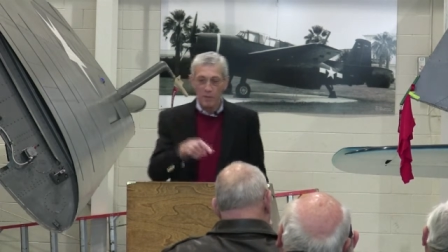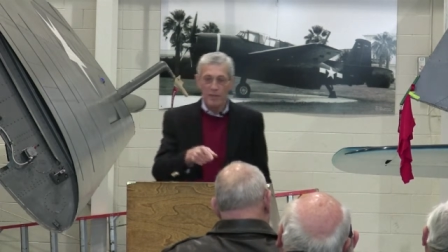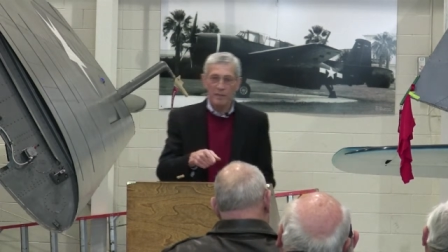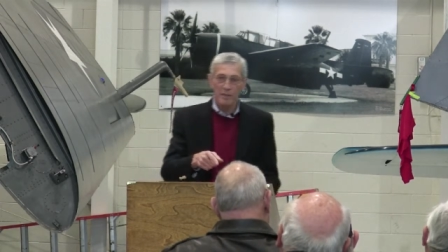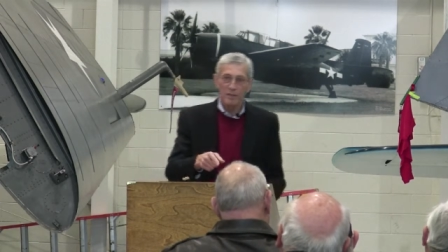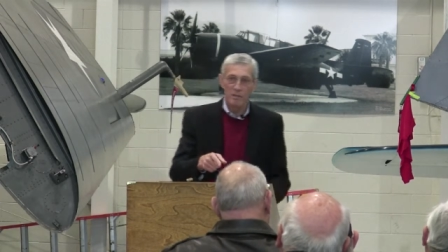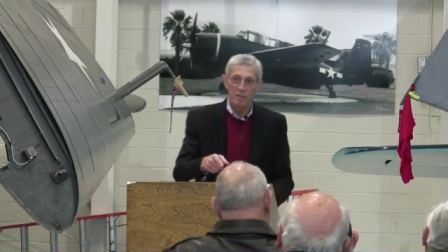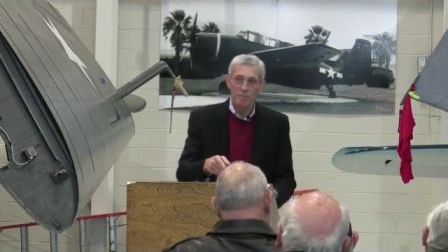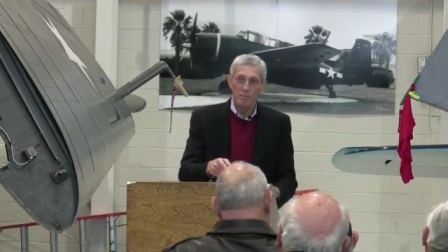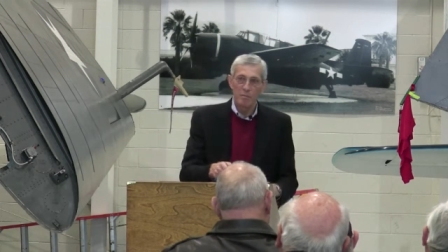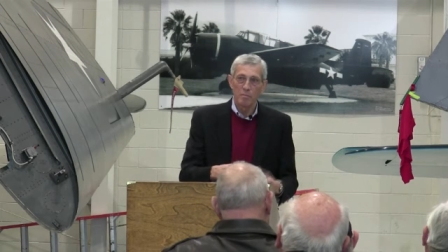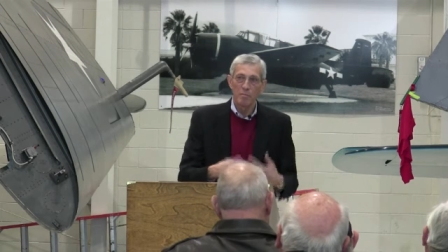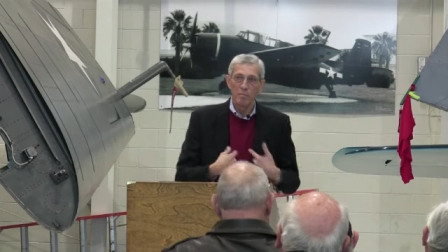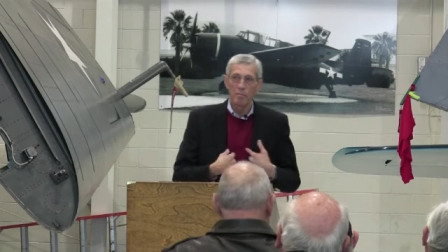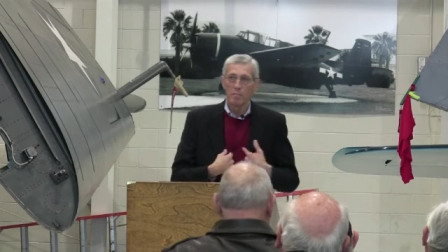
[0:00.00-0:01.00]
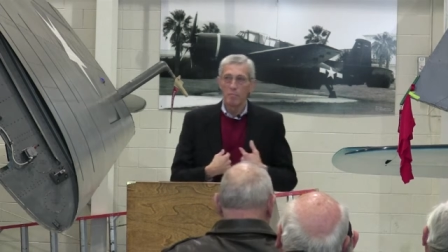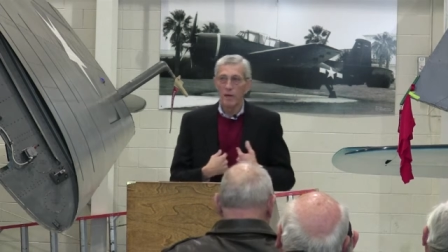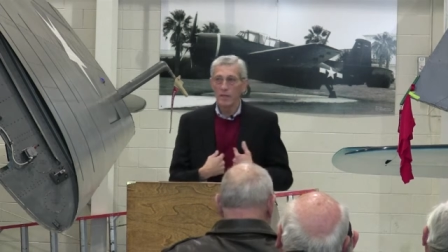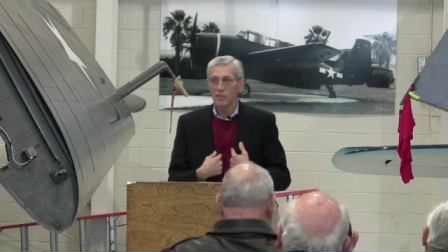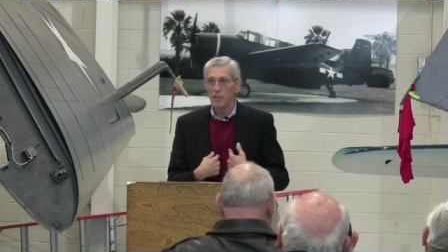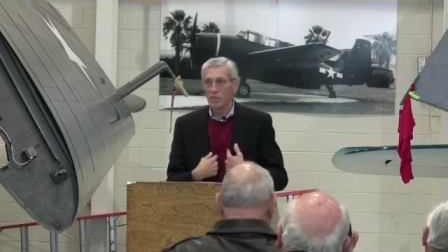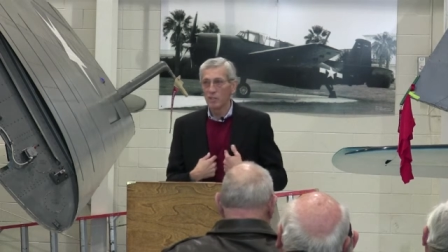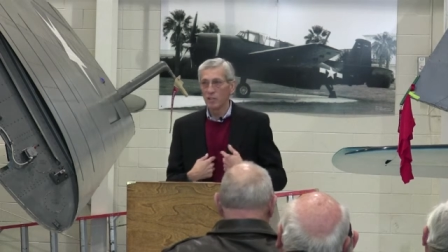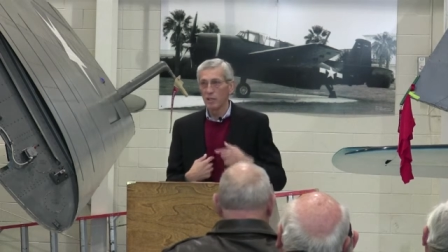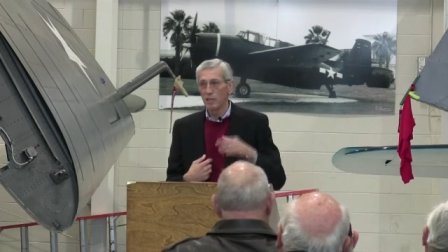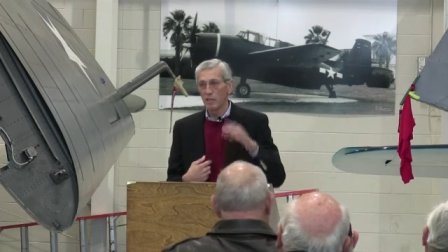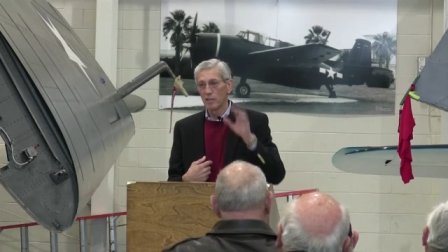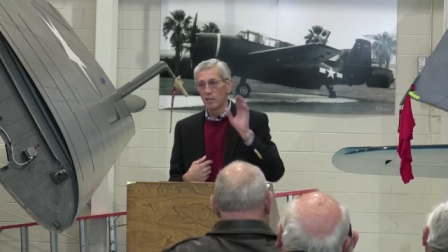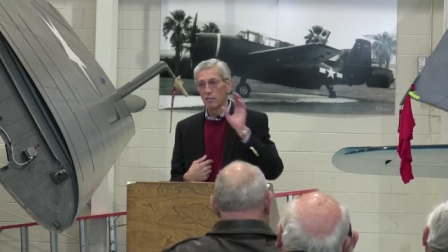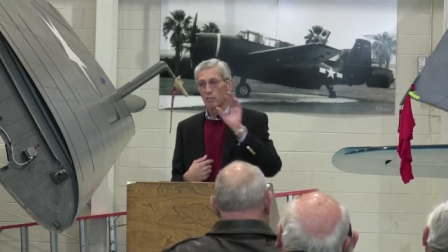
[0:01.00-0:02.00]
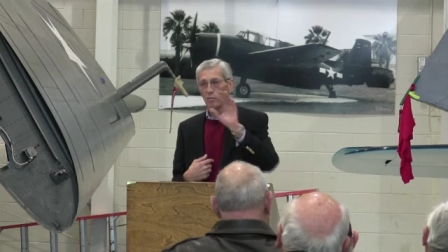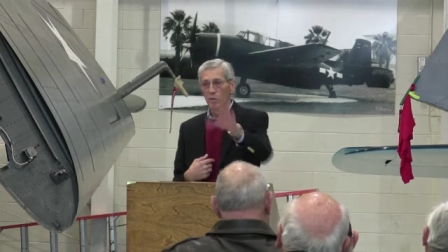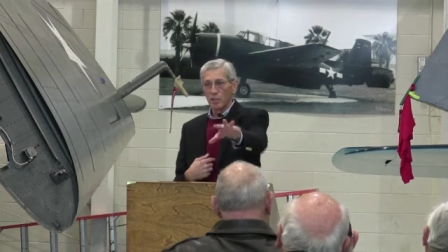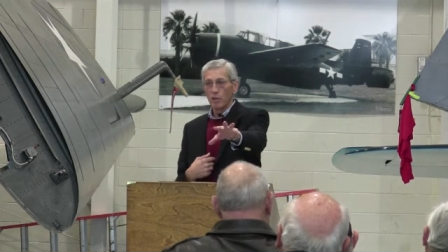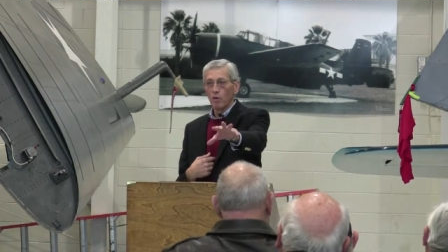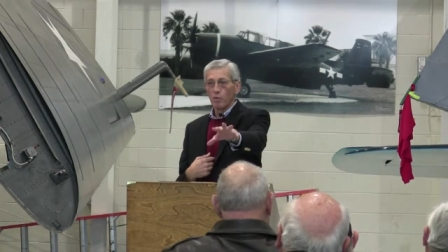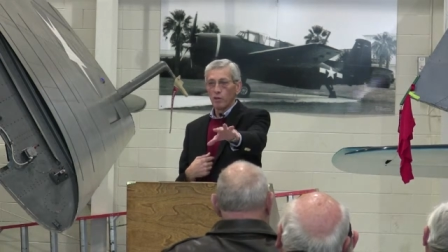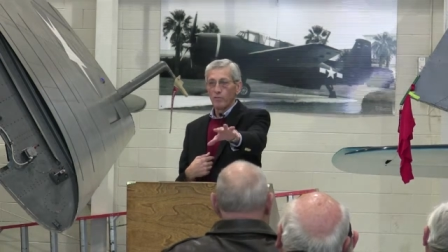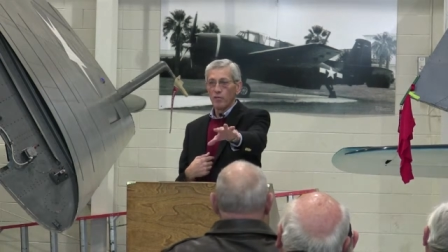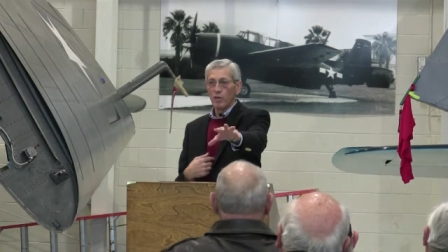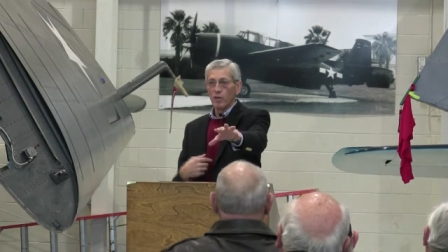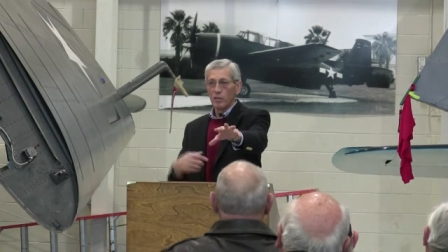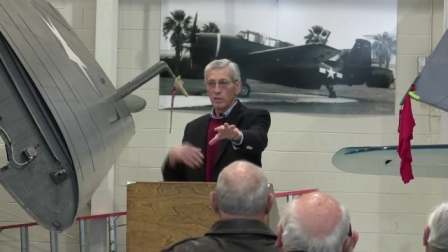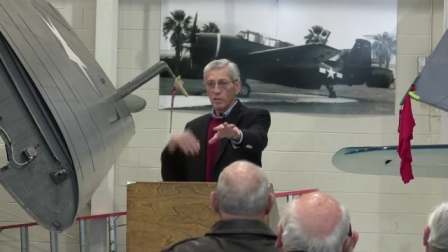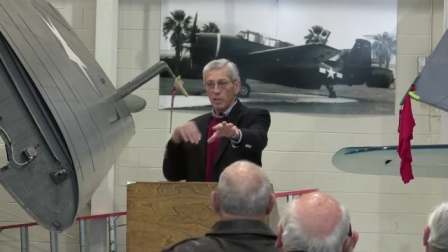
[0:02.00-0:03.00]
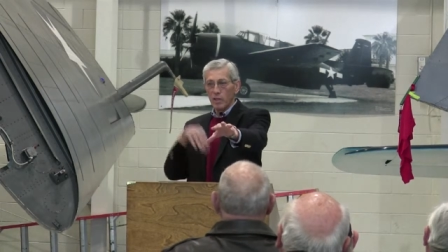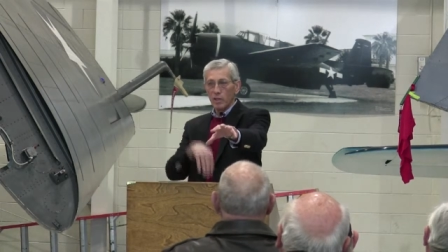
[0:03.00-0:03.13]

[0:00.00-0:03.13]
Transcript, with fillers: Pete my section leader would go in front,